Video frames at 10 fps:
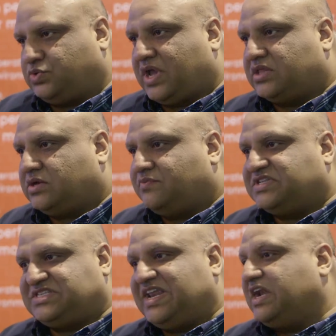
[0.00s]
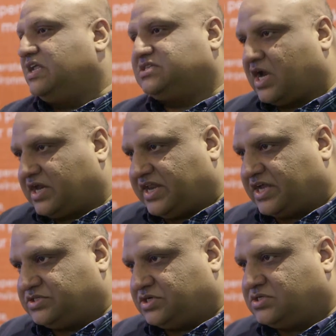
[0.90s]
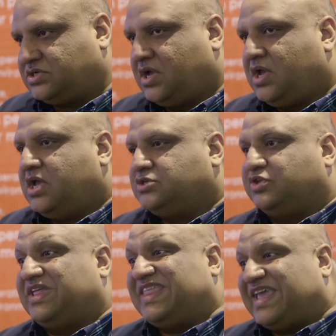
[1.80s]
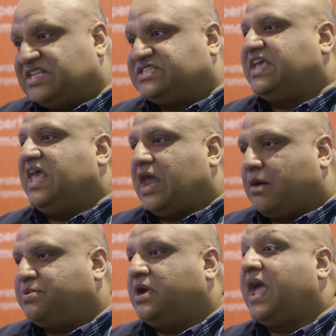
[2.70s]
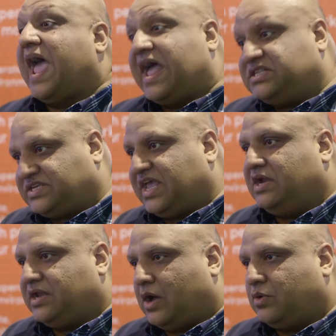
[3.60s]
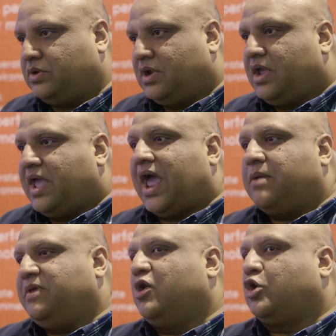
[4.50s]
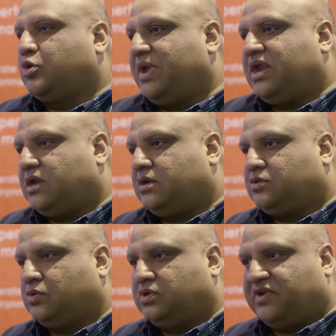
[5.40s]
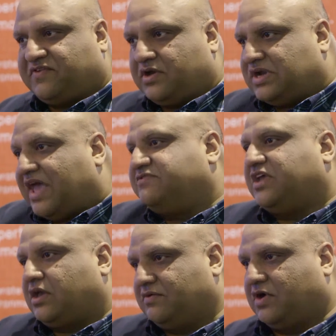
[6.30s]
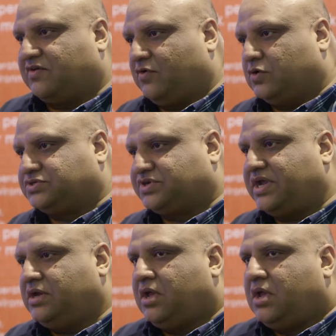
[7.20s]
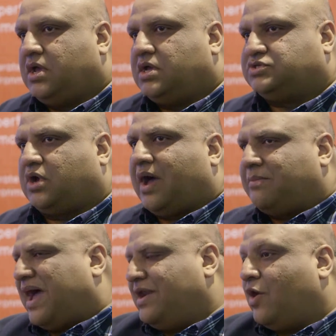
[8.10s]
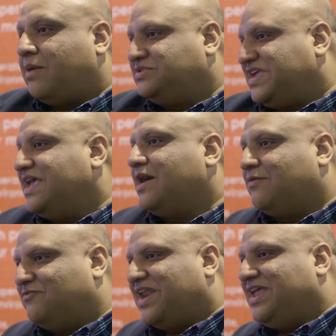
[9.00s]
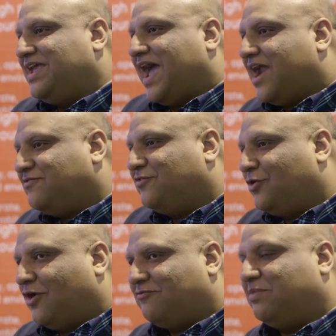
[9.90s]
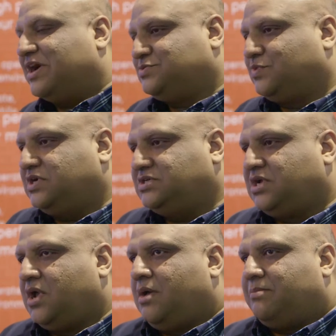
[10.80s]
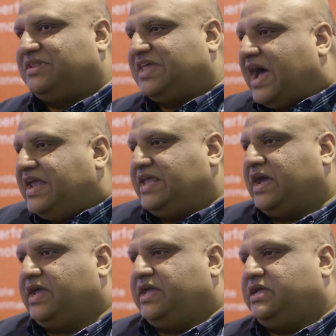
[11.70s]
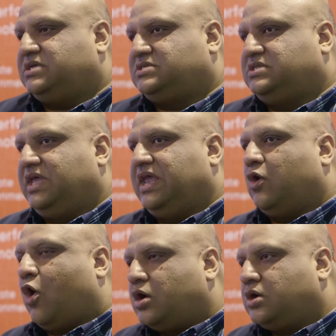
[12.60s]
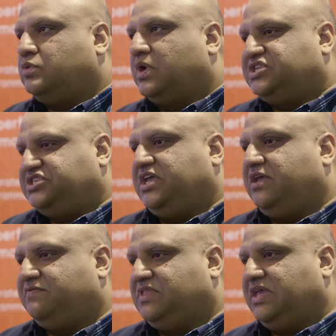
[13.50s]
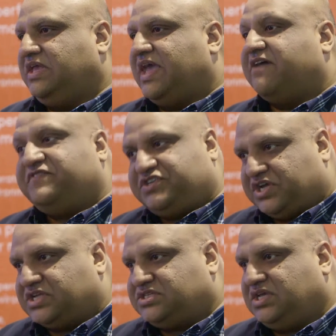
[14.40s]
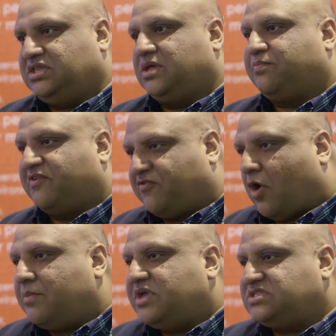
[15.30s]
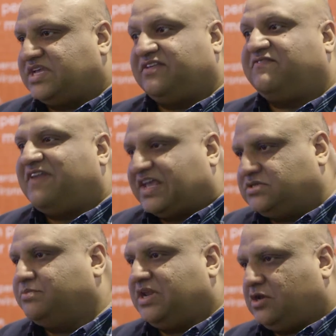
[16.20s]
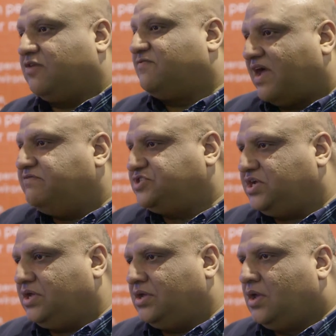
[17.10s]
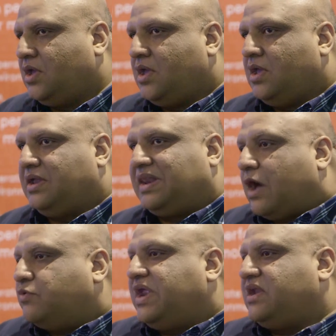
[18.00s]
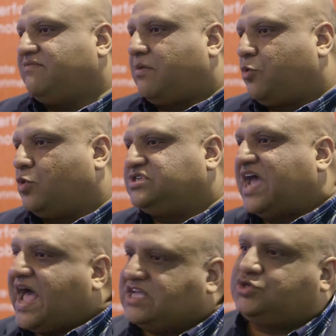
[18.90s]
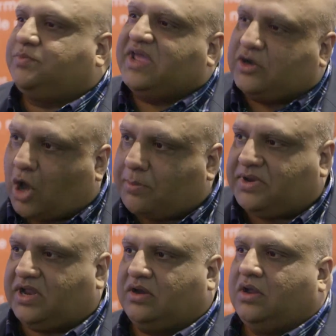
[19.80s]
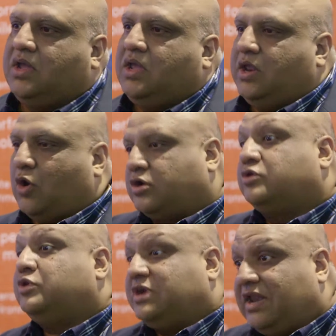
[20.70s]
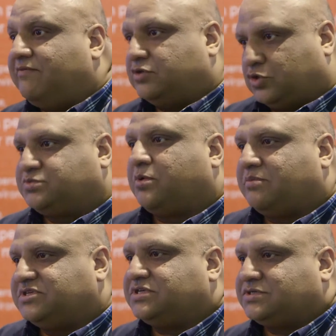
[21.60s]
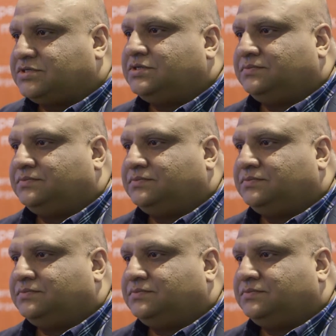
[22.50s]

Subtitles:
together with stateless architectures so that they can scale up and scale down and be automated through different lifecycle workflows, right? So I know I'm saying a very handful of buzzwords, but the idea is in order to achieve the efficiency, the performance, and the flexibility of 5G, cloud native approach has to be adopted in order to deliver those promises.